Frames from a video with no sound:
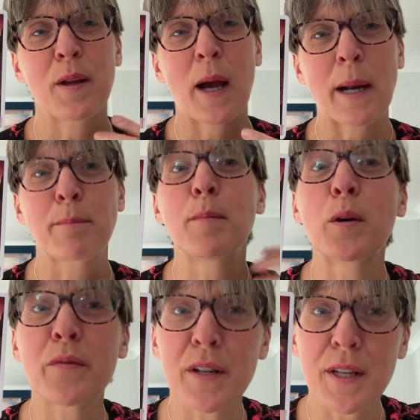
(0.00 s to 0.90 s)
had
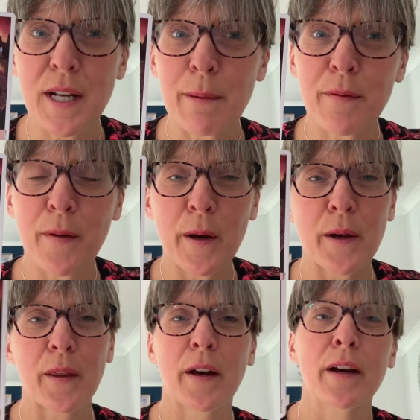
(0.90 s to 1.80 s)
moved a step
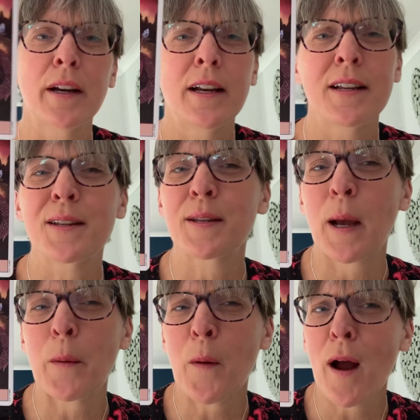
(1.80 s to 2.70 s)
further.
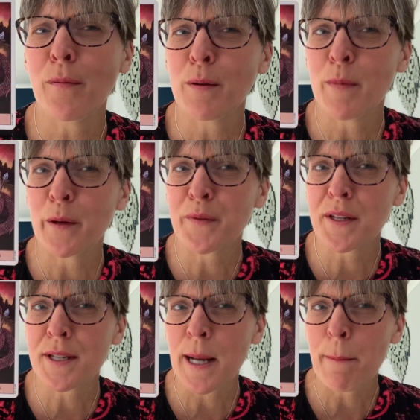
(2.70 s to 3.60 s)
So why have we moved a
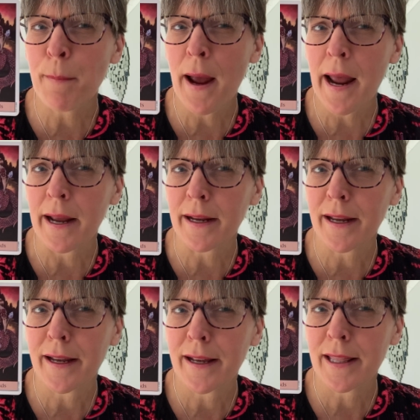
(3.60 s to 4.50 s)
step
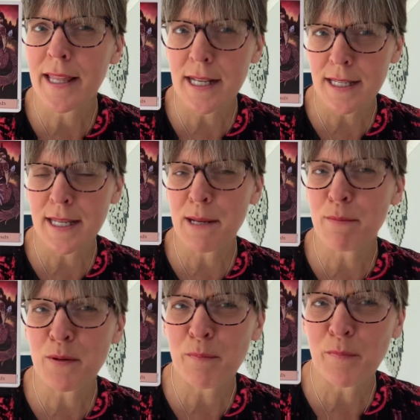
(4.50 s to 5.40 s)
back? that
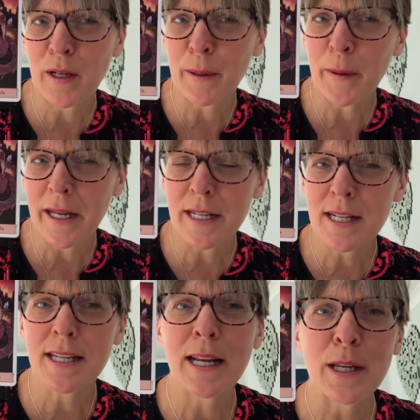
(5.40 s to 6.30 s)
seems really weird,
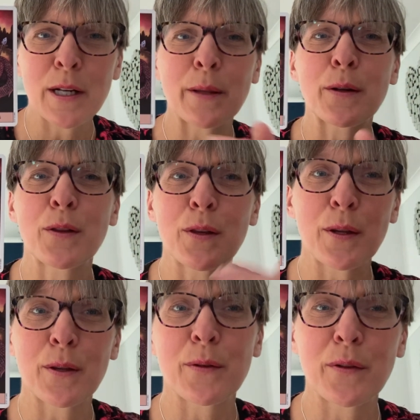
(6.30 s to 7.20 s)
doesn't it? You know, the, the
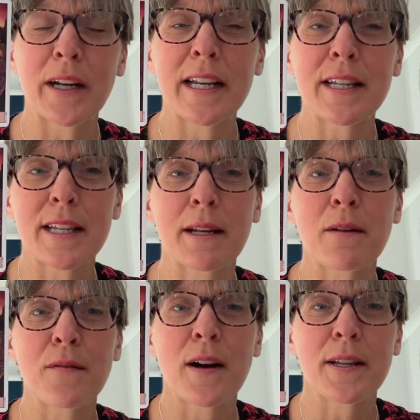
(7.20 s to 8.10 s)
three
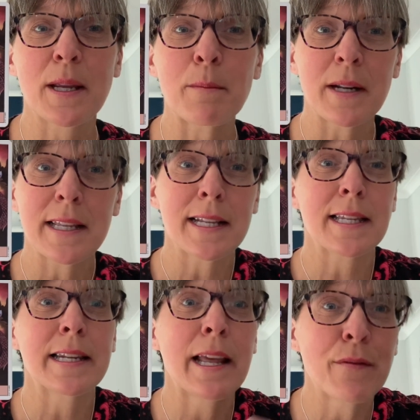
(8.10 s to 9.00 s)
signifies somebody
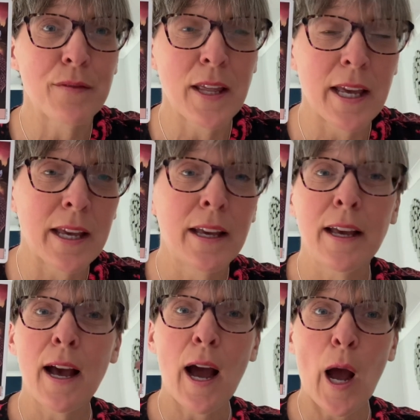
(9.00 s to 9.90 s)
that's left their
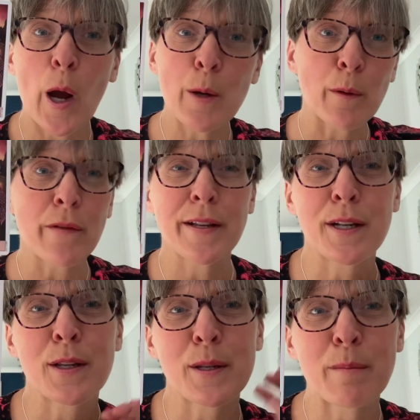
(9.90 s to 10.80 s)
home or
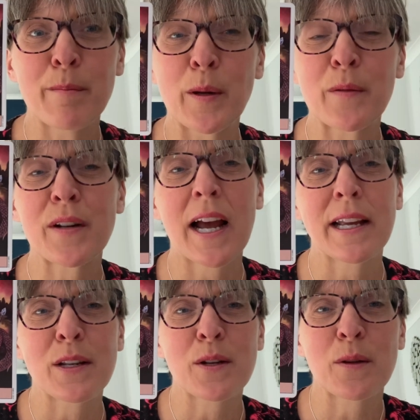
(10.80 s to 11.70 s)
residence and moved out
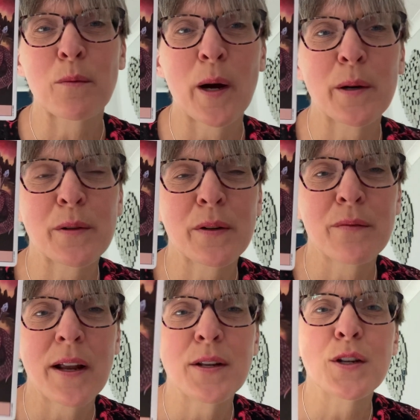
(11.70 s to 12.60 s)
into the world of
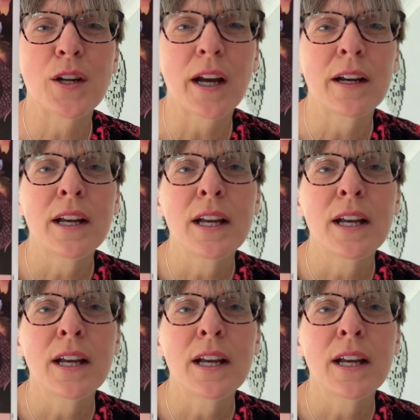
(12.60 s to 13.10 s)
adventure.